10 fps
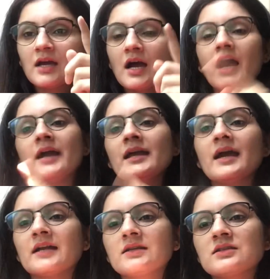I
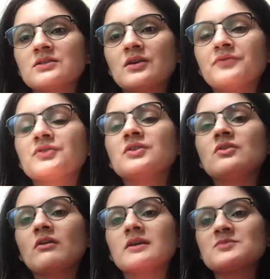had guitar for the
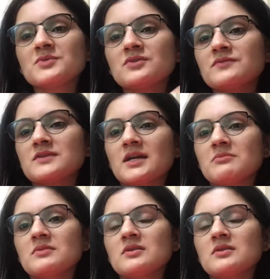longest period of time.